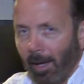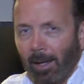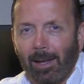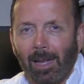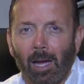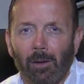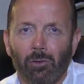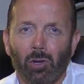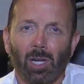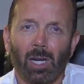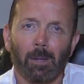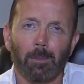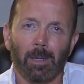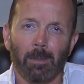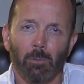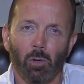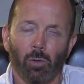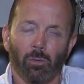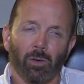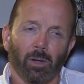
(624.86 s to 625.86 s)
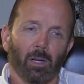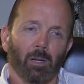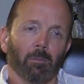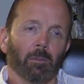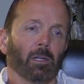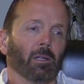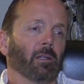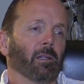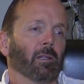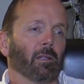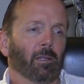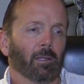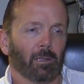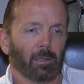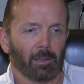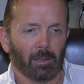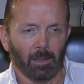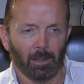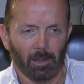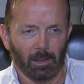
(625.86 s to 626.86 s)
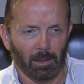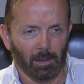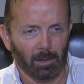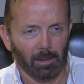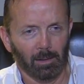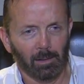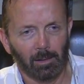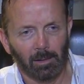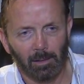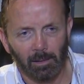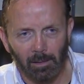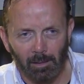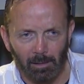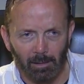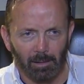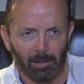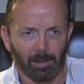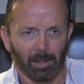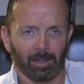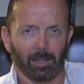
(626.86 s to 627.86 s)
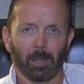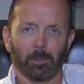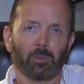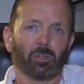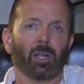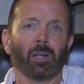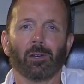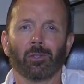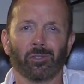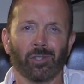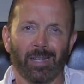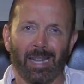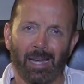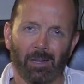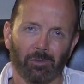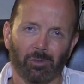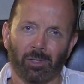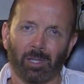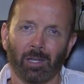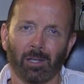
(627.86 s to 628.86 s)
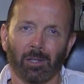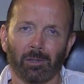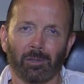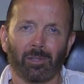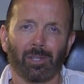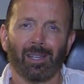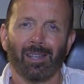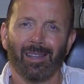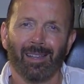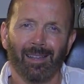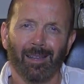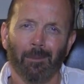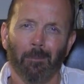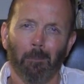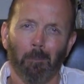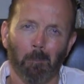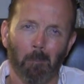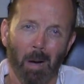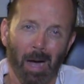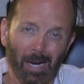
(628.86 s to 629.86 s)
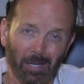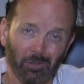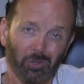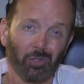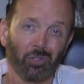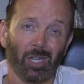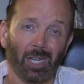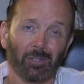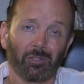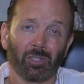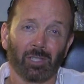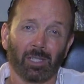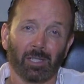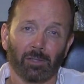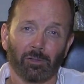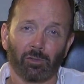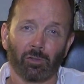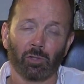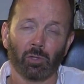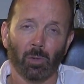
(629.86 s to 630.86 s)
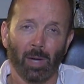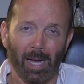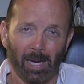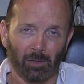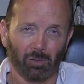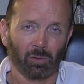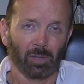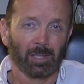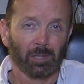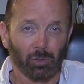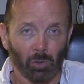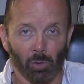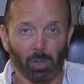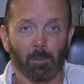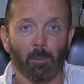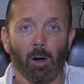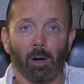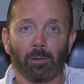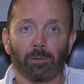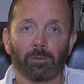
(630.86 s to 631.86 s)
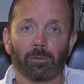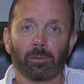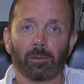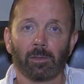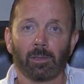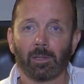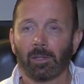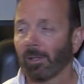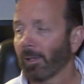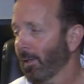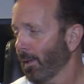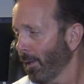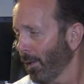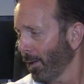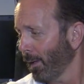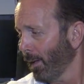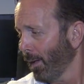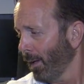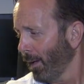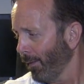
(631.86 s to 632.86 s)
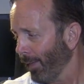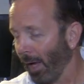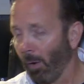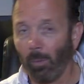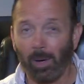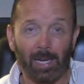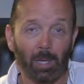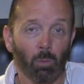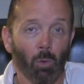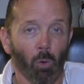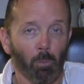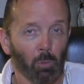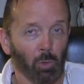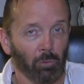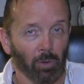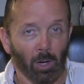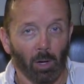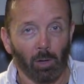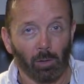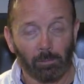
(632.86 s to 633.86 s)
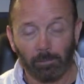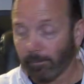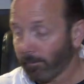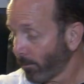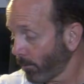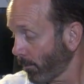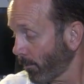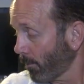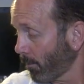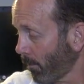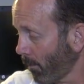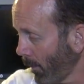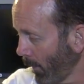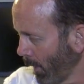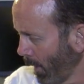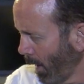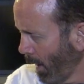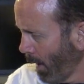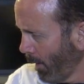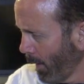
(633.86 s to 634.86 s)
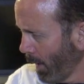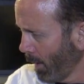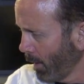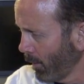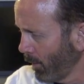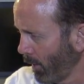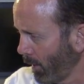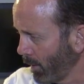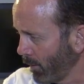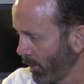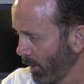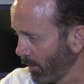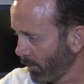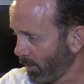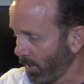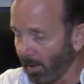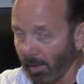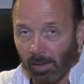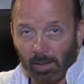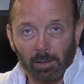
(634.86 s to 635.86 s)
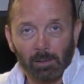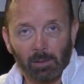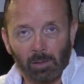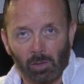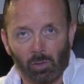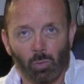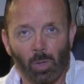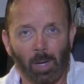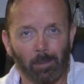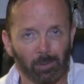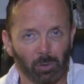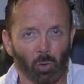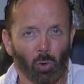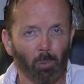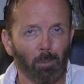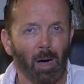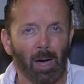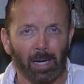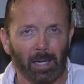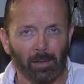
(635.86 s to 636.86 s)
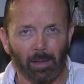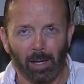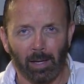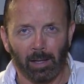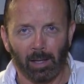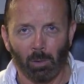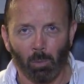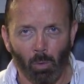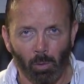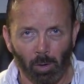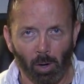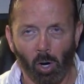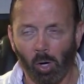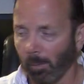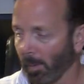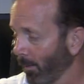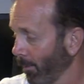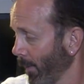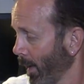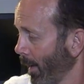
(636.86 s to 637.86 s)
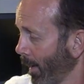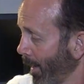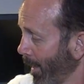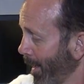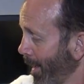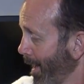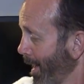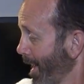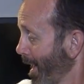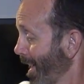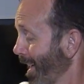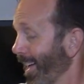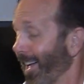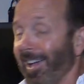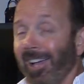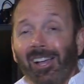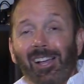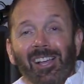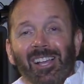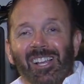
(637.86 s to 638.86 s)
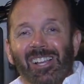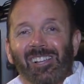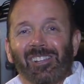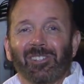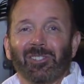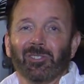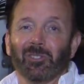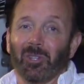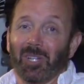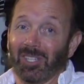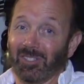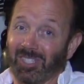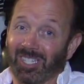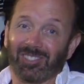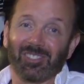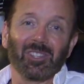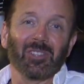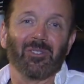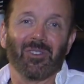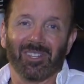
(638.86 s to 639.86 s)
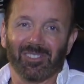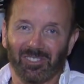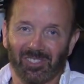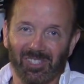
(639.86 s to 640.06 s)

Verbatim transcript: Now if you're going to be moving him uh, like upstairs or downstairs, my suggestion is to actually turn him off. That way he won't move at all. And then you can just, uh, you can grab his whole body then and it won't harm him. So let's get to the fun